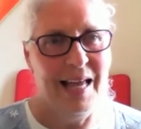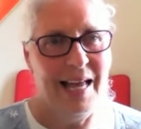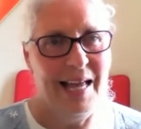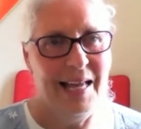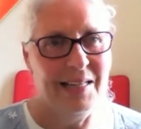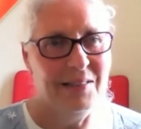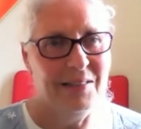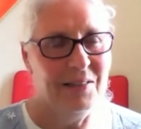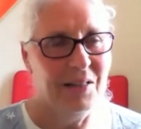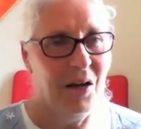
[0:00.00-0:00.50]

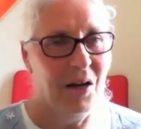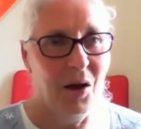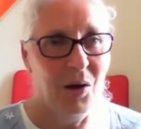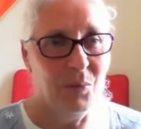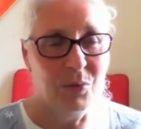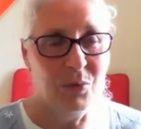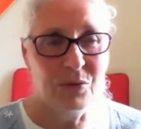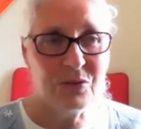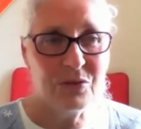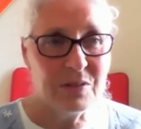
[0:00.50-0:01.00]
And I
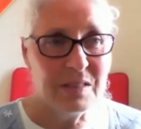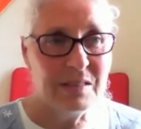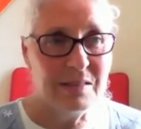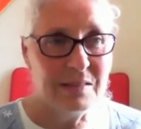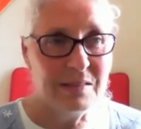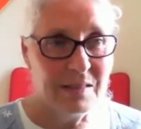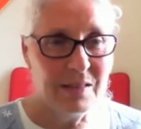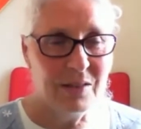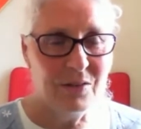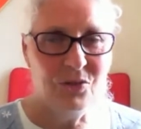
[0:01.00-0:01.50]
wasn't in
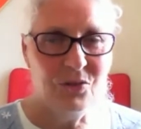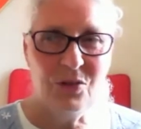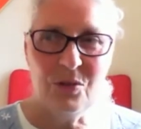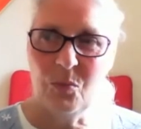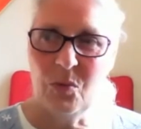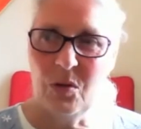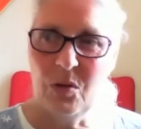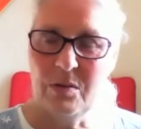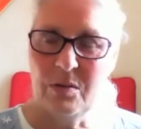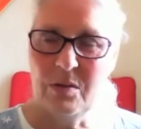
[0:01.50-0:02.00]
the kitchen
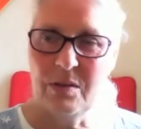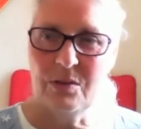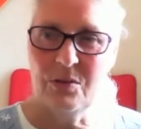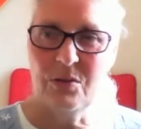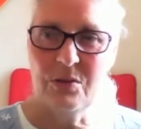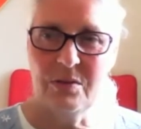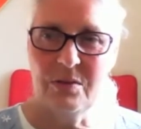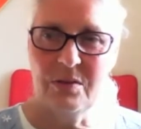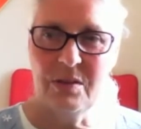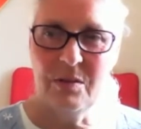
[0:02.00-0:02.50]
where I'd
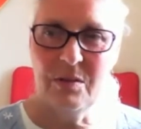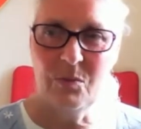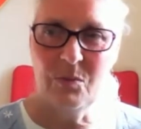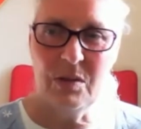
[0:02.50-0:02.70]
cooked it.